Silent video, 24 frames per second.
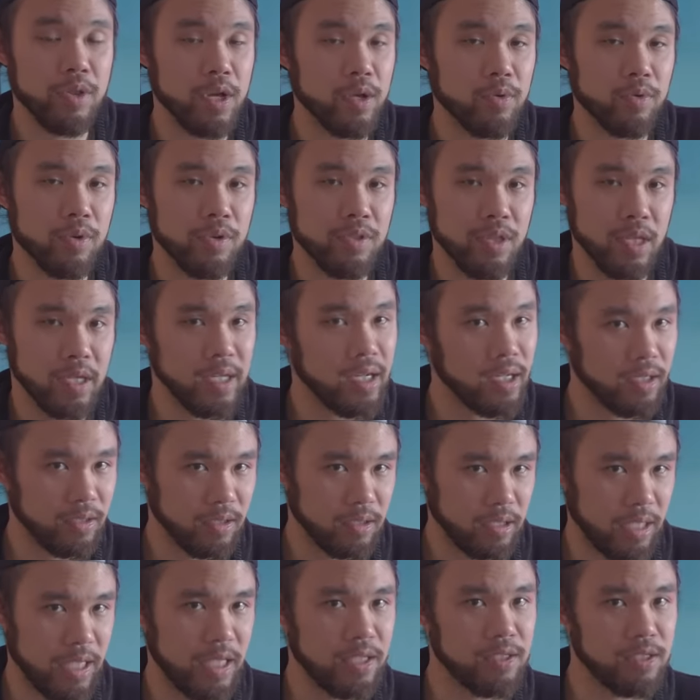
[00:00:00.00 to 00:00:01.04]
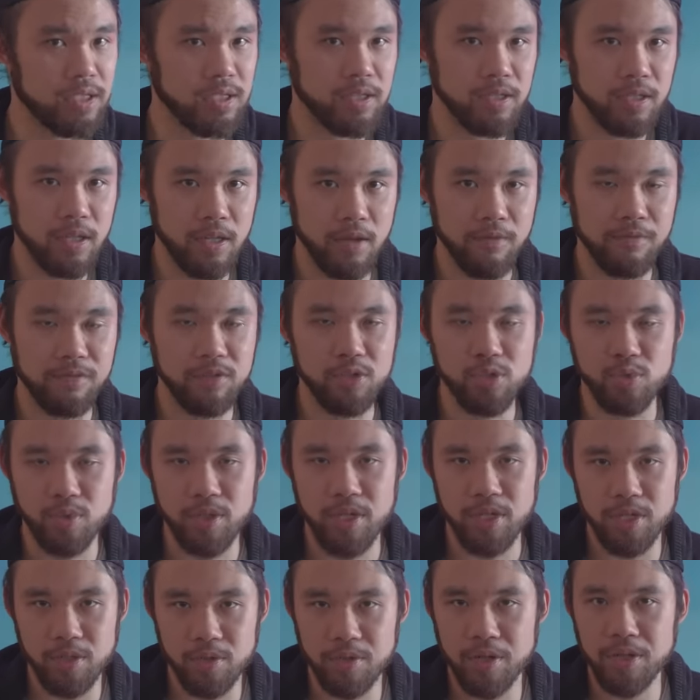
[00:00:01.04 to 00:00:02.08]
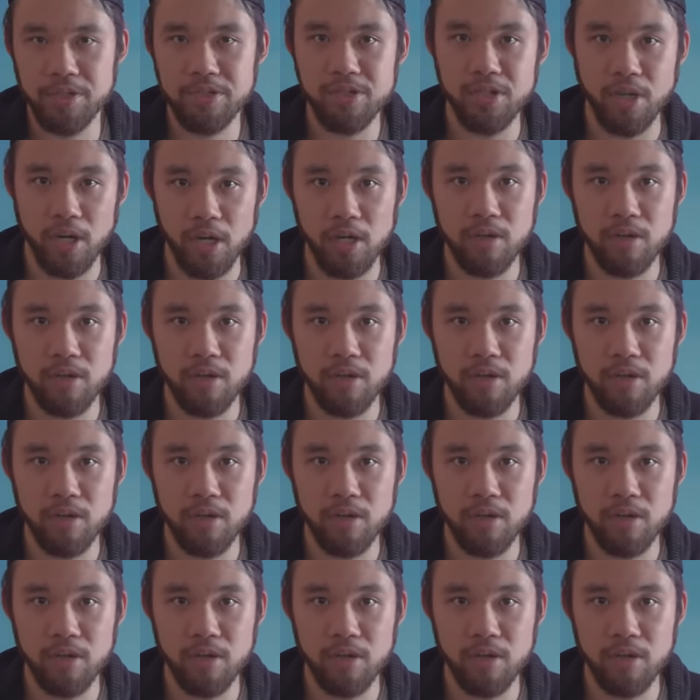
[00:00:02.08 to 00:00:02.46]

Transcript: They were the elite infantry units